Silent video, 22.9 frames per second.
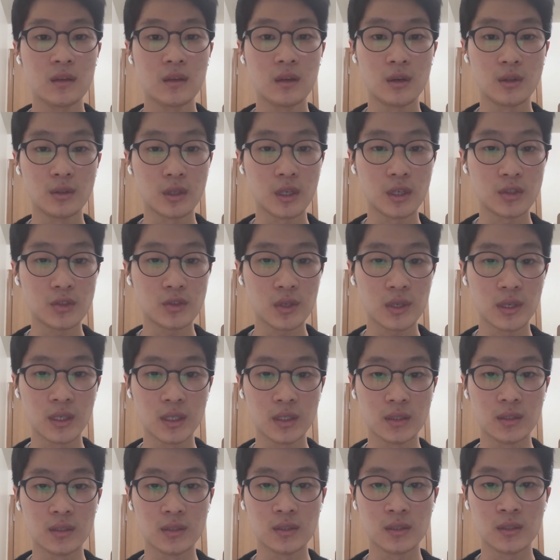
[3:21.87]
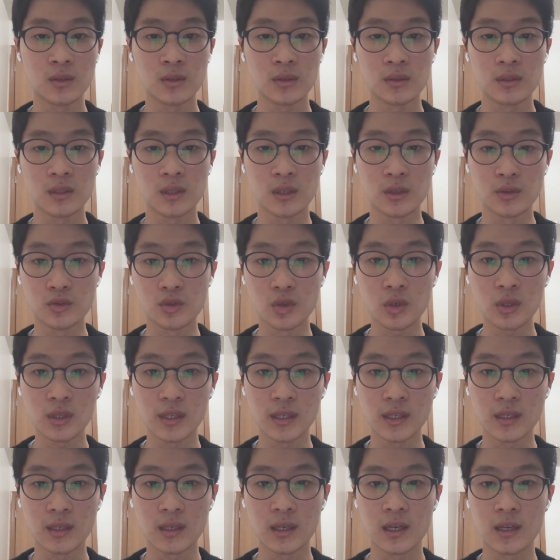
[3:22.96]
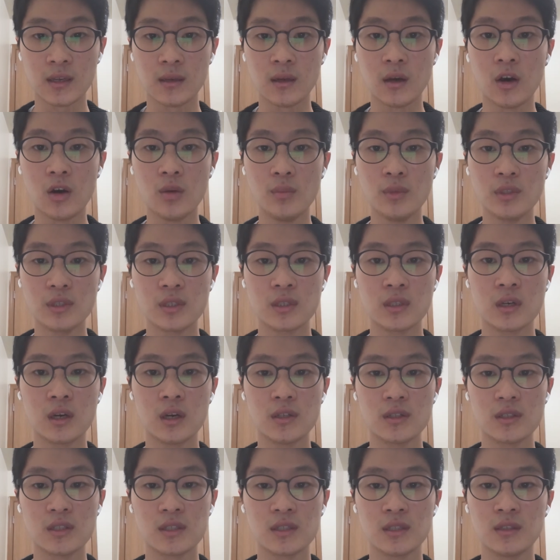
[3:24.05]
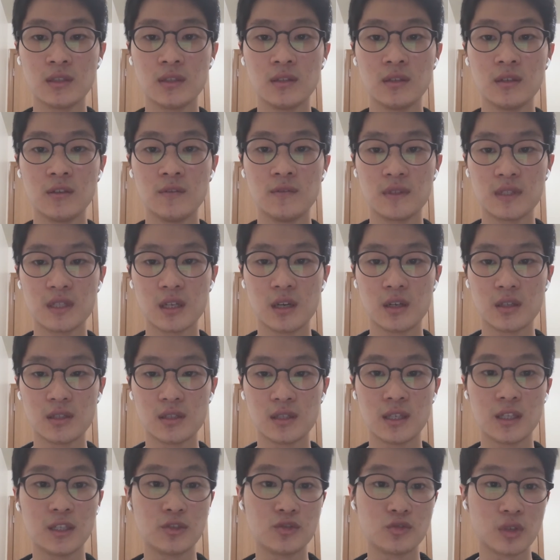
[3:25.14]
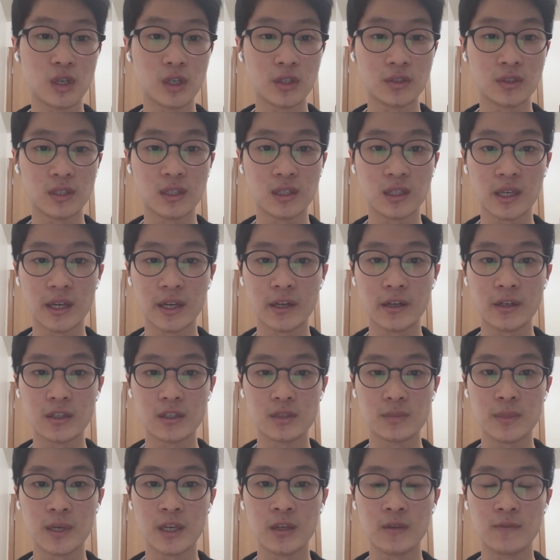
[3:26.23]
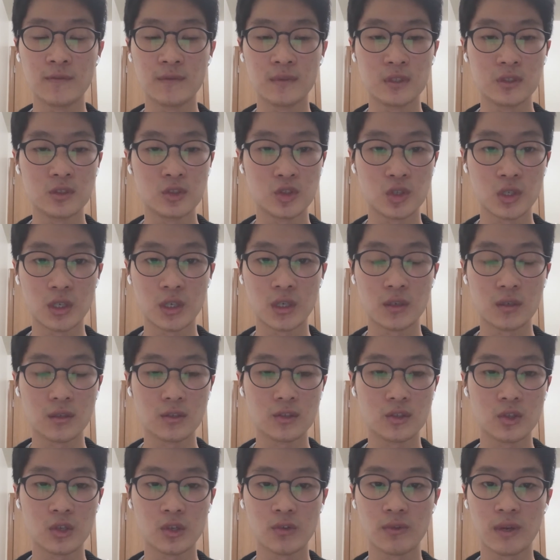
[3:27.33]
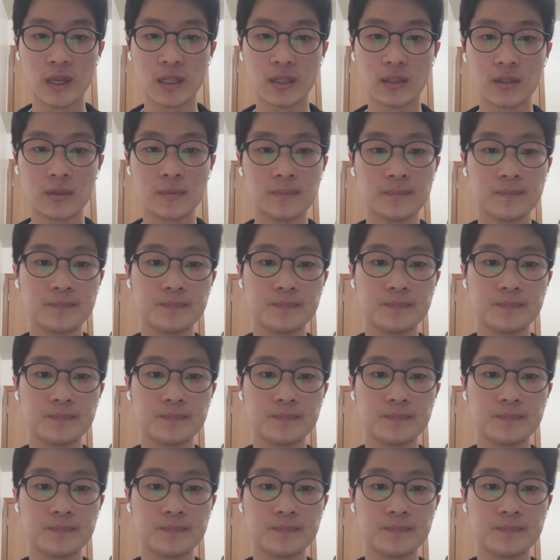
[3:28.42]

On contrary, the control ink had an almost constant viscosity throughout the entire span of shear rate.